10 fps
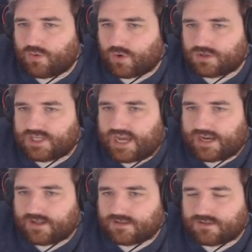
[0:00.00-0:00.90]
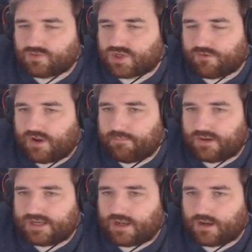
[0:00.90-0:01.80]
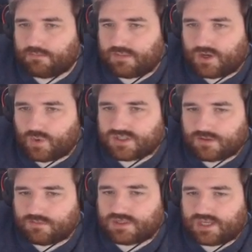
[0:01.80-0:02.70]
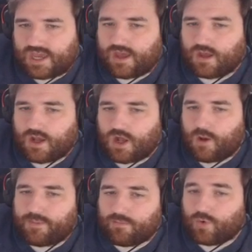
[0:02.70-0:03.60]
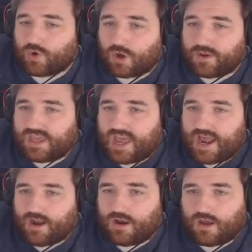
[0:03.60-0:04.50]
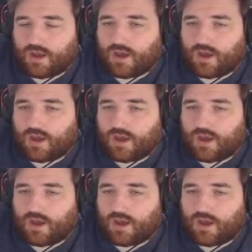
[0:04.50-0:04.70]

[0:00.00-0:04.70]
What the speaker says: I want to add in some stuff like Belittle and Minnowism to get a bit more go again,